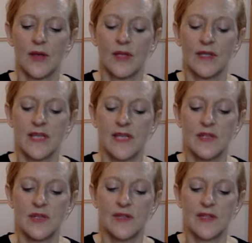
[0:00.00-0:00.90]
And say
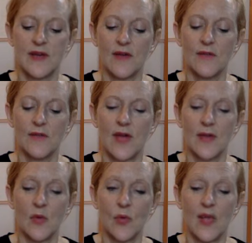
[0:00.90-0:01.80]
to yourself, I am
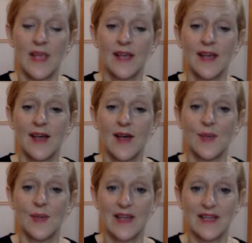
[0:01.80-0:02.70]
awake, I am
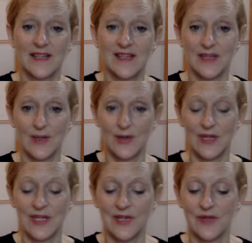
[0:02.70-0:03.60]
practicing Yoga
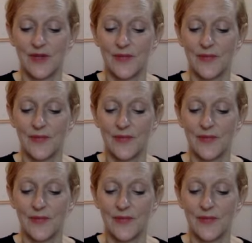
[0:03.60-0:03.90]
Nidra.